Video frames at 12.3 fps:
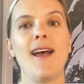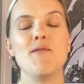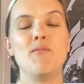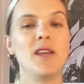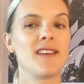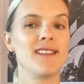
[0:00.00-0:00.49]

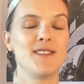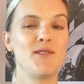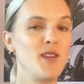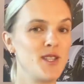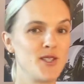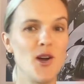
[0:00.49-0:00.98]
Because
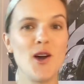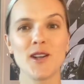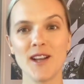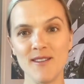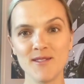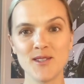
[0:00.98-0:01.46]
if you're not
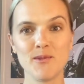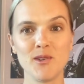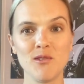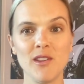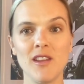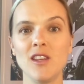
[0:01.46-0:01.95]
comfortable
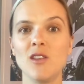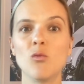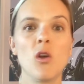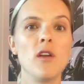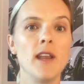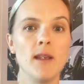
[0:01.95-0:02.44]
with it, you
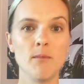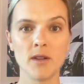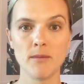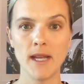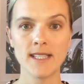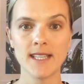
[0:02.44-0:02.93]
won't
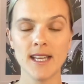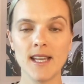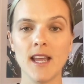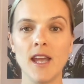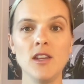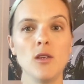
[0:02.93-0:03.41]
implement
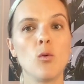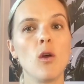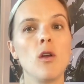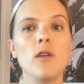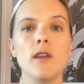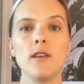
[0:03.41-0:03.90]
it and you
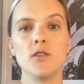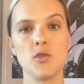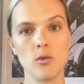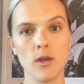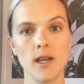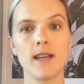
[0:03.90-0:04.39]
won't
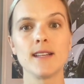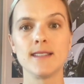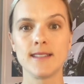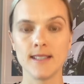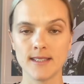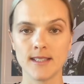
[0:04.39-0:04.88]
do it
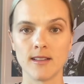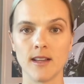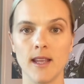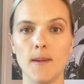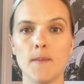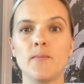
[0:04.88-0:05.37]

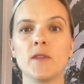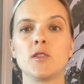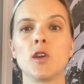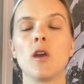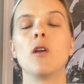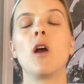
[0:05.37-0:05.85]
consistently.
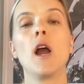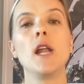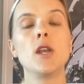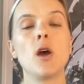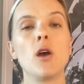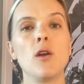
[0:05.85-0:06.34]
So I
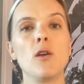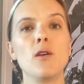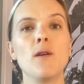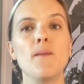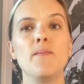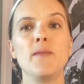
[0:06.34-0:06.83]

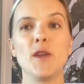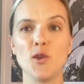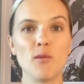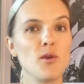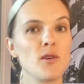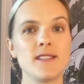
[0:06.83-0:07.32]
know that
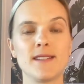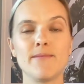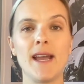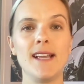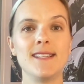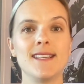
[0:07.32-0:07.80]
your book is
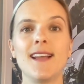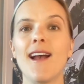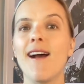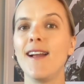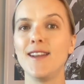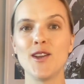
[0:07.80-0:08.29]
amazing.
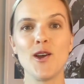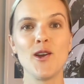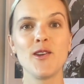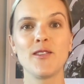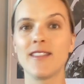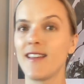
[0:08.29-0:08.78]
I
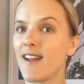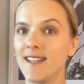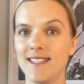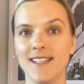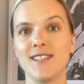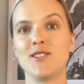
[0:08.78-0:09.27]
know that the
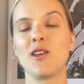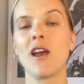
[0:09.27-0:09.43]
ideas you